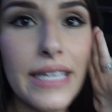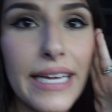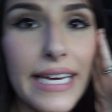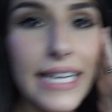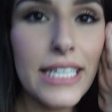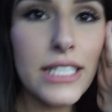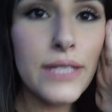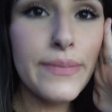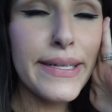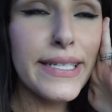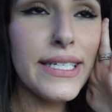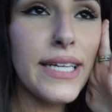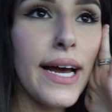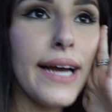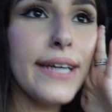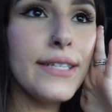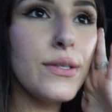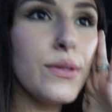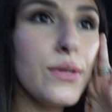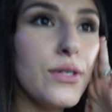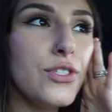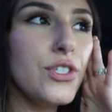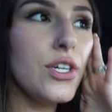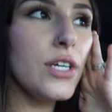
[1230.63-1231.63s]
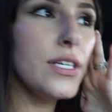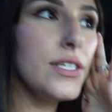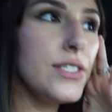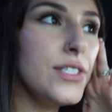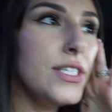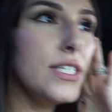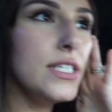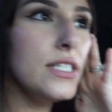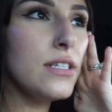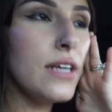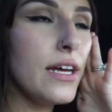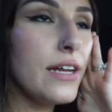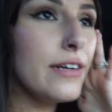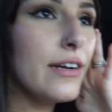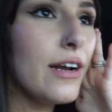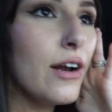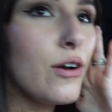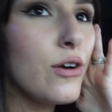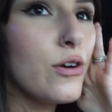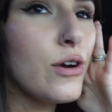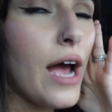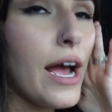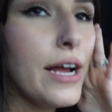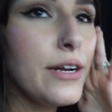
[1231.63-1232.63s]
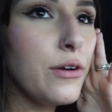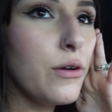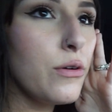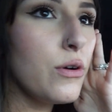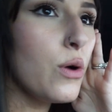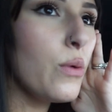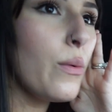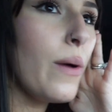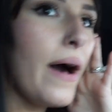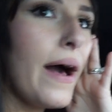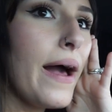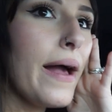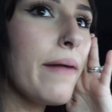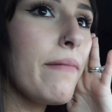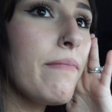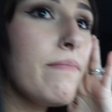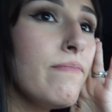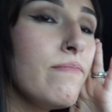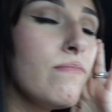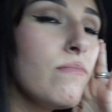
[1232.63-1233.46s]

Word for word: Landon's been dying to go to Chuck E. Cheese, and I don't know why.